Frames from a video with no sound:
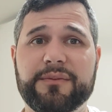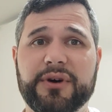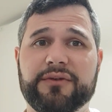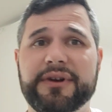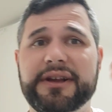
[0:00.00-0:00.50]

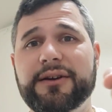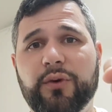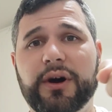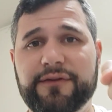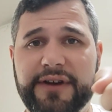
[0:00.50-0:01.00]
But really,
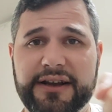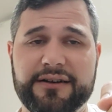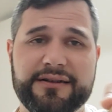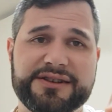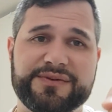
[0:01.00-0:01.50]
1
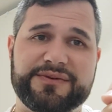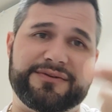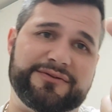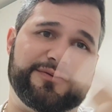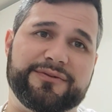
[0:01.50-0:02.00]
finger is
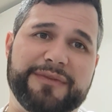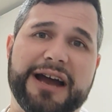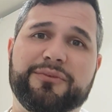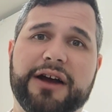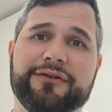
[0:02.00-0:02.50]

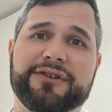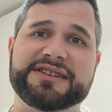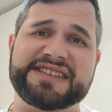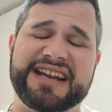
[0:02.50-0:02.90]
my preference,